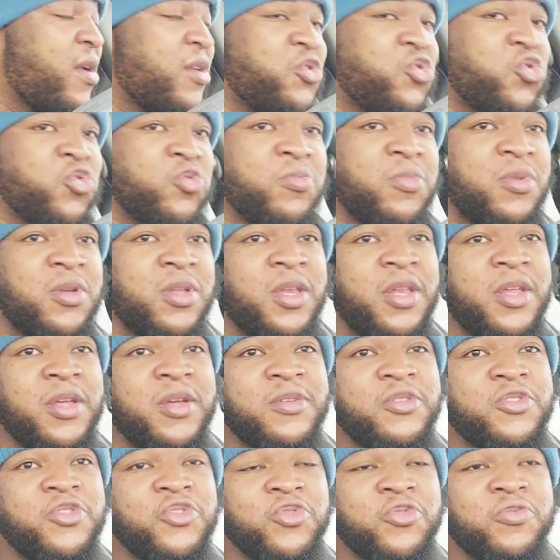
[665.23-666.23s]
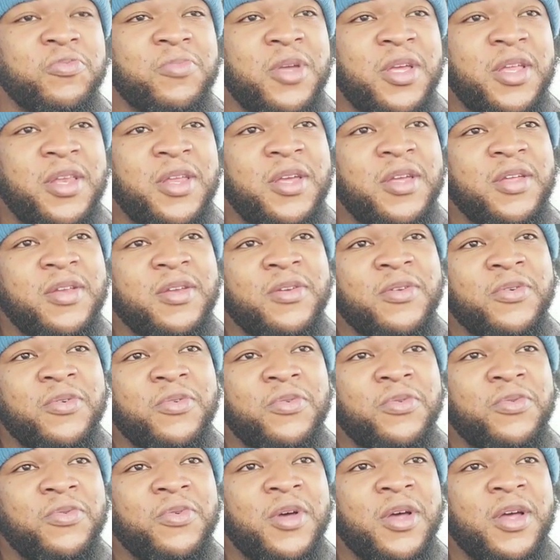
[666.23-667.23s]
True Media. True Media.
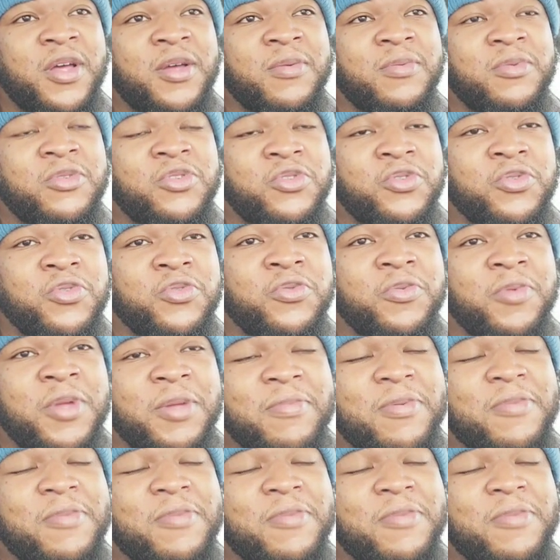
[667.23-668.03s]
New. Uh, True.